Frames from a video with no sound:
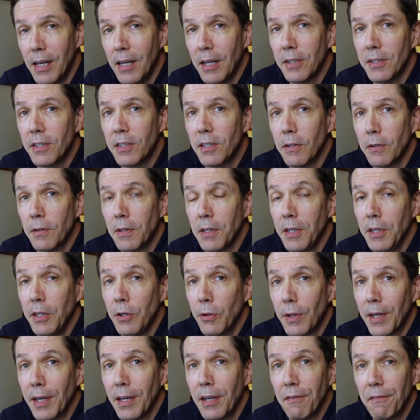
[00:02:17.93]
so that you
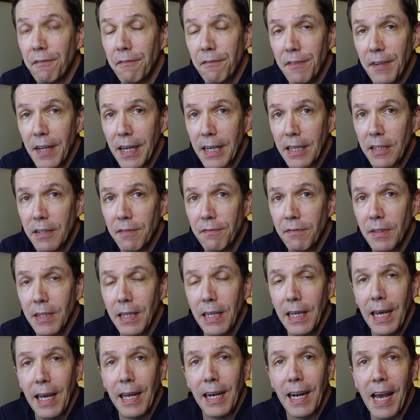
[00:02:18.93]
can
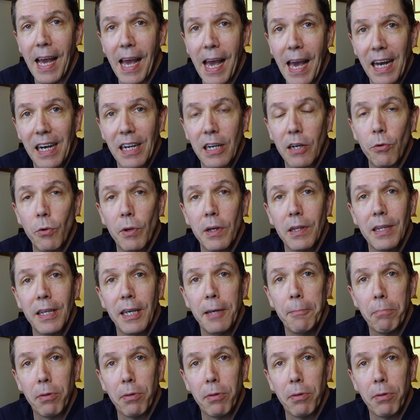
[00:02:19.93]
effectively and adequately